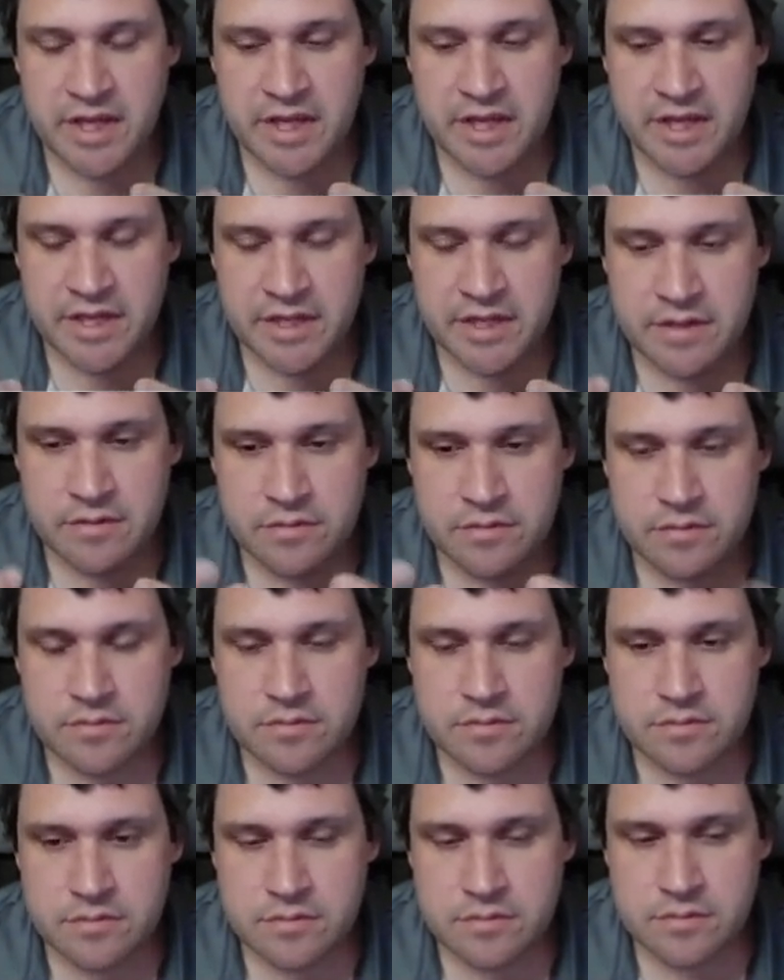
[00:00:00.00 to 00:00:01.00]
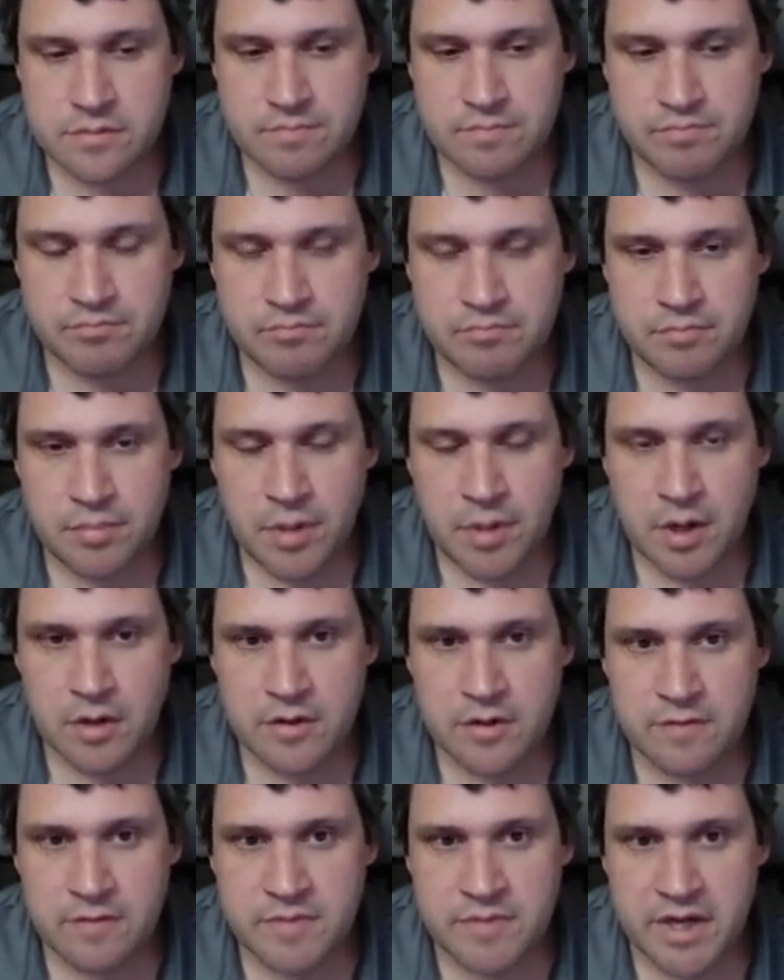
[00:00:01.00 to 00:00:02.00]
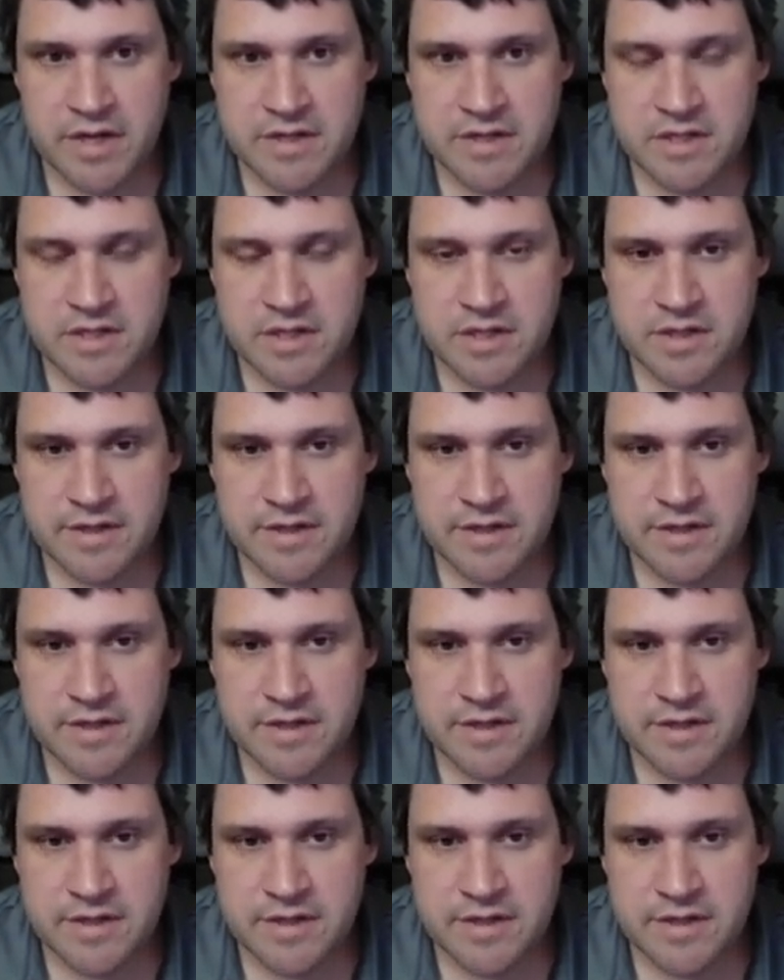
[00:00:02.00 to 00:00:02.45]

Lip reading: a part of my